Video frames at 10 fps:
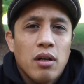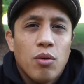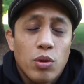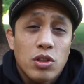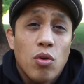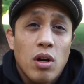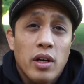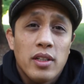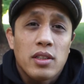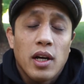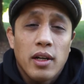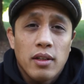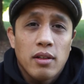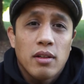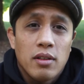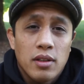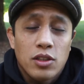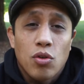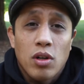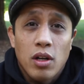what's going on inside? That's
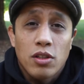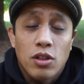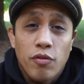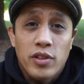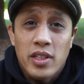going on the surface.